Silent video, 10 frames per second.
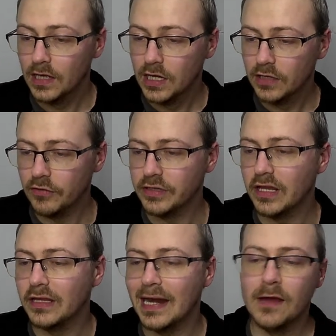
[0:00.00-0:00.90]
Grish says
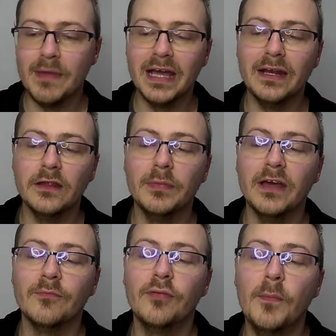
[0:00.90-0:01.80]
Kenny Omega needs to be given
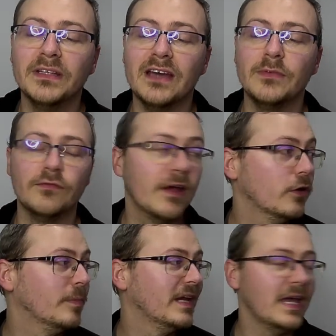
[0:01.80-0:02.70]
proper time to rest up
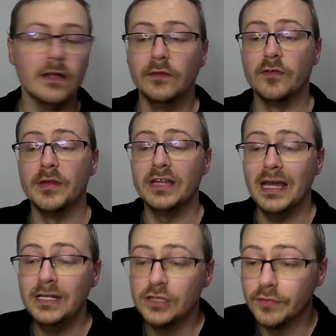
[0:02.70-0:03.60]
and heal from his
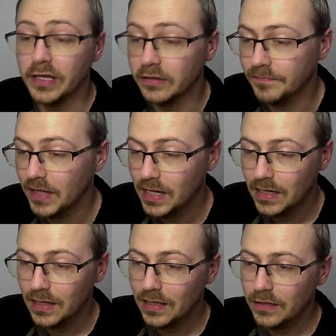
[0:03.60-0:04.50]
injuries.
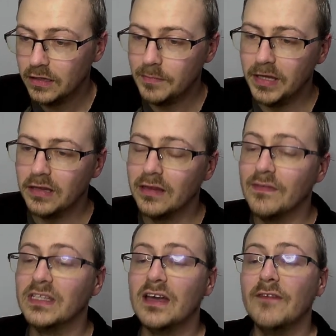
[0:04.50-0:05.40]
CB says having
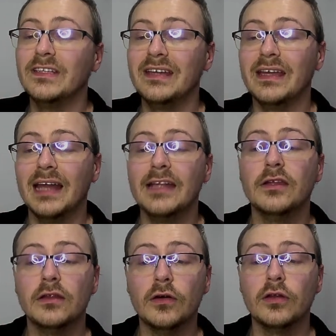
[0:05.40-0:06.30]
diverticulitis
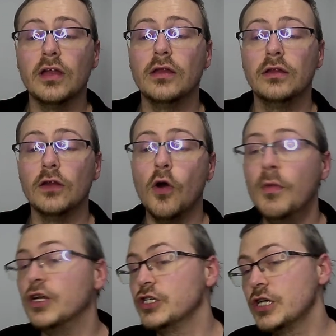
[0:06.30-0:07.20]
sucks so
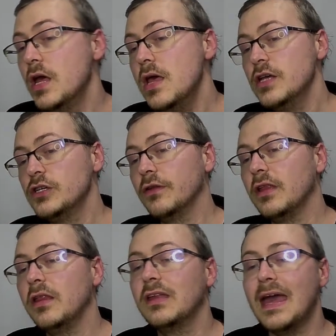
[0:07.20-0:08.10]
much. Sean says, is
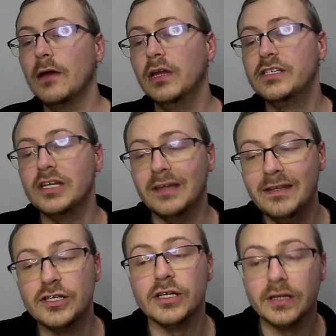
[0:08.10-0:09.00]
KO legit
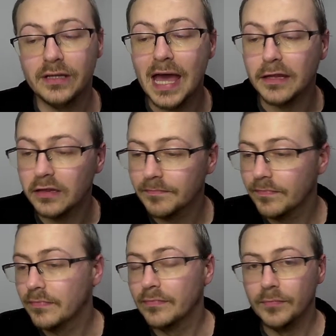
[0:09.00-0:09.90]
injured? Yes,
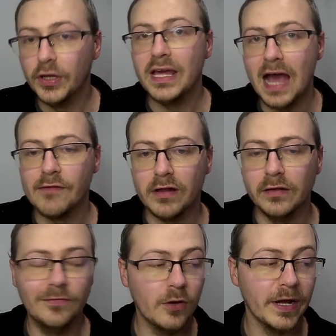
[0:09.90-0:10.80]
but he can wrestle
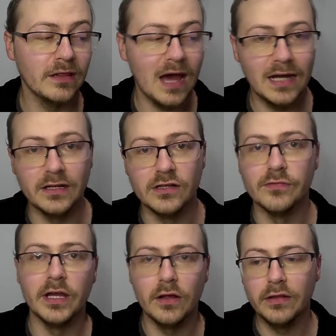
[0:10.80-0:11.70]
through it. It's a hand injury. He
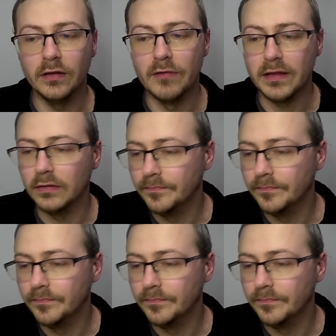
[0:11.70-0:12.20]
can still wrestle.